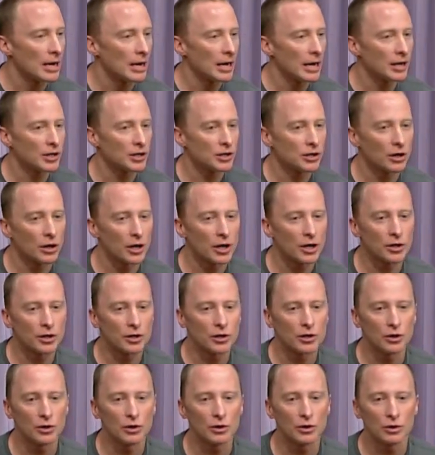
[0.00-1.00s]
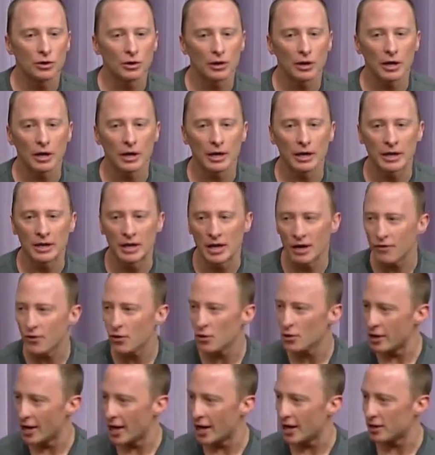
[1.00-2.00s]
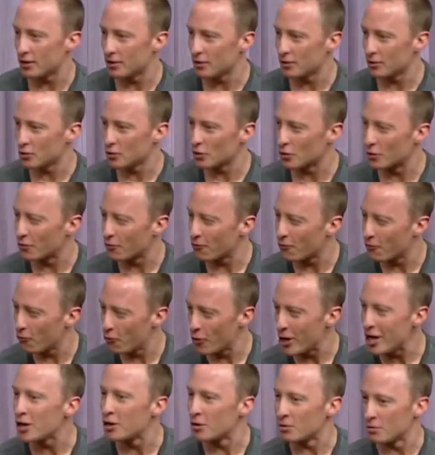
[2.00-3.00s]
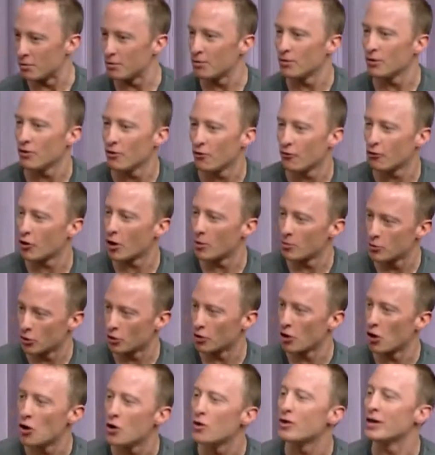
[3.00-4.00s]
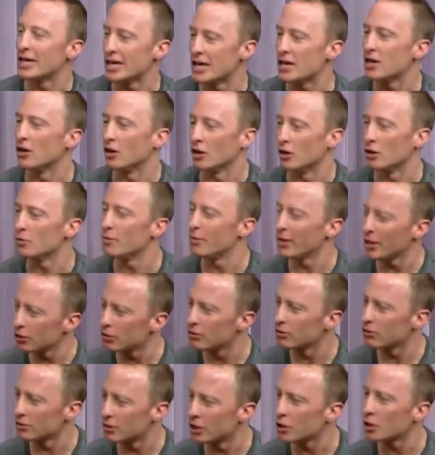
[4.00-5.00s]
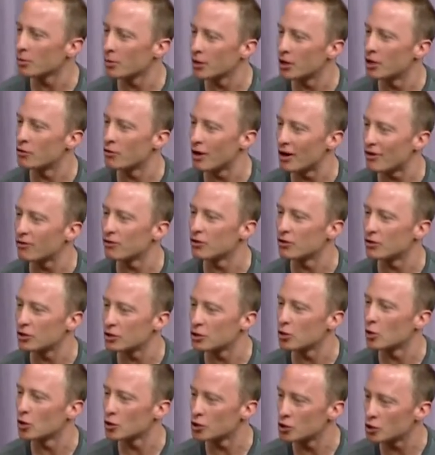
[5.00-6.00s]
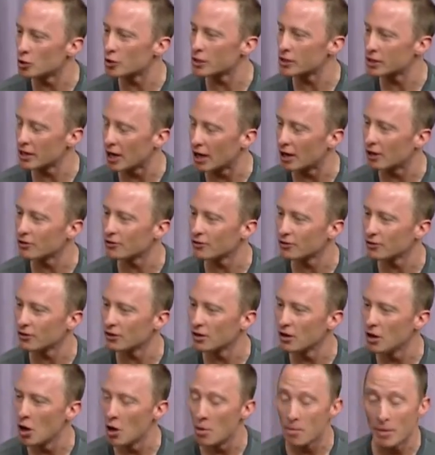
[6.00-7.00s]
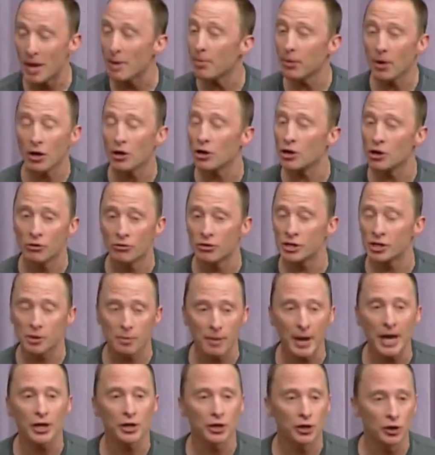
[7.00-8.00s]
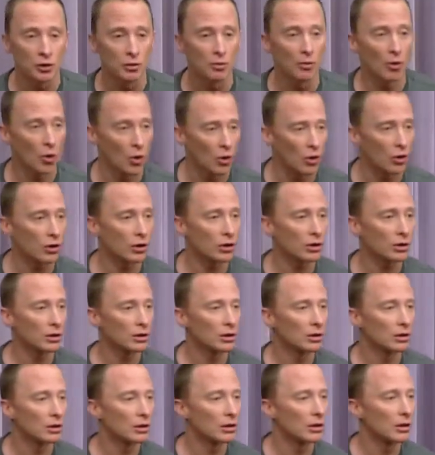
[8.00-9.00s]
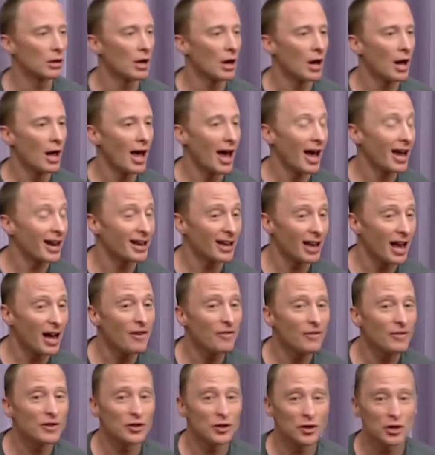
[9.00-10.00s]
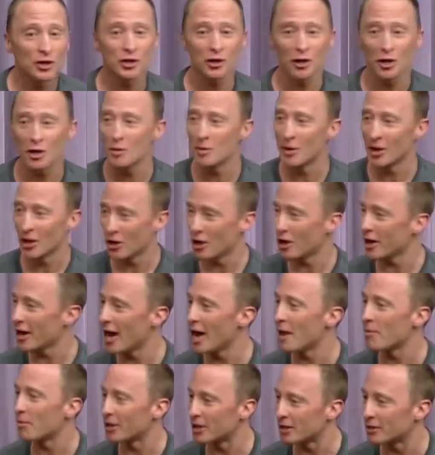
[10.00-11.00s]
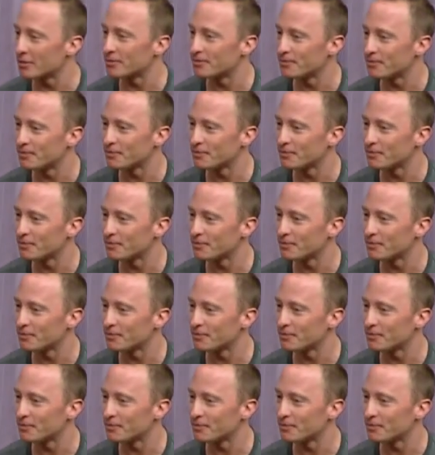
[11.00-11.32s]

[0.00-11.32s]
It's going to give you that sort of freedom from your own ego. Be a little bit irreverent towards yourself. People are going to respect you more, and life is just going to be a lot happier.